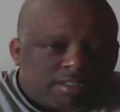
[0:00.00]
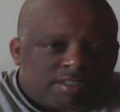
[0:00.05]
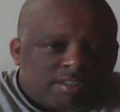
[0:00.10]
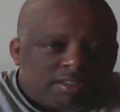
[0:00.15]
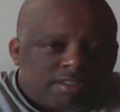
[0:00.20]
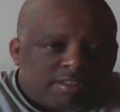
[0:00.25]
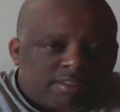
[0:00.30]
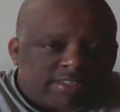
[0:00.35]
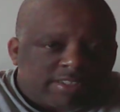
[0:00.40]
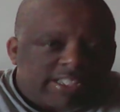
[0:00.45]

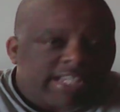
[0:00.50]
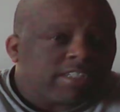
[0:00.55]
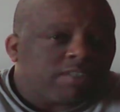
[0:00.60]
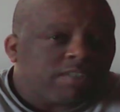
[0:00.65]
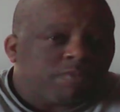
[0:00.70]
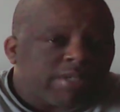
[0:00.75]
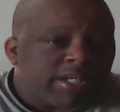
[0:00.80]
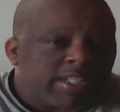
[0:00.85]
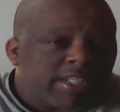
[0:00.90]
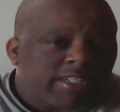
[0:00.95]
That's why
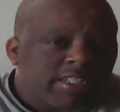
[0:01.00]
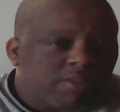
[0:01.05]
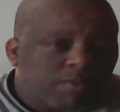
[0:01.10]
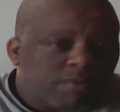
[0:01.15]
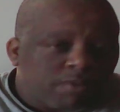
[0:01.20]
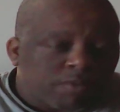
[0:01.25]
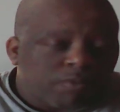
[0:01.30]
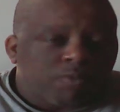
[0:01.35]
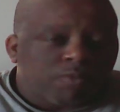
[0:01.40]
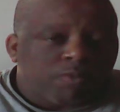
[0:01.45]

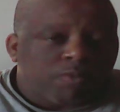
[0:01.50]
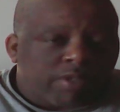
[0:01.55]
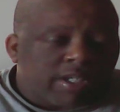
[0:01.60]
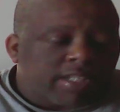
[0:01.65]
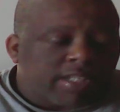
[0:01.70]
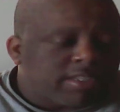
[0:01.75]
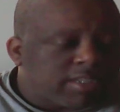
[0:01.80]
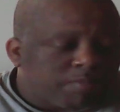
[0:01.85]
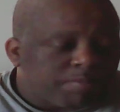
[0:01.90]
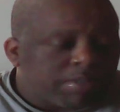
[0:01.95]
some
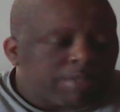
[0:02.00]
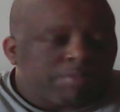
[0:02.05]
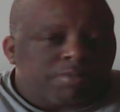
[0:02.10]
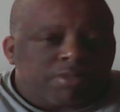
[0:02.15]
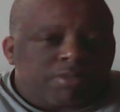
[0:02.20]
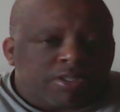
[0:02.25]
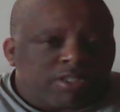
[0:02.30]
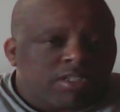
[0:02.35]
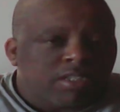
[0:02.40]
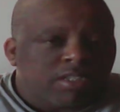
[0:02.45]
people look
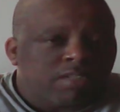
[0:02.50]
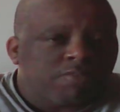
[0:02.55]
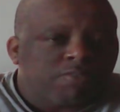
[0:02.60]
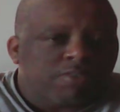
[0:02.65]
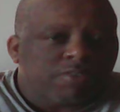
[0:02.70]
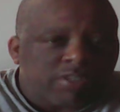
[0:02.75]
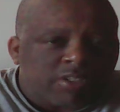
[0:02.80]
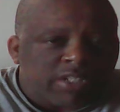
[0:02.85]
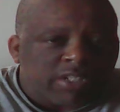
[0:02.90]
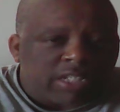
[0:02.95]
good for their
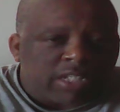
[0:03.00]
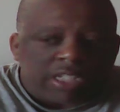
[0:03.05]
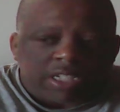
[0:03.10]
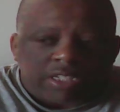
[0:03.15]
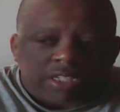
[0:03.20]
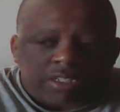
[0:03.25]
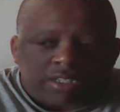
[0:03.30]
age,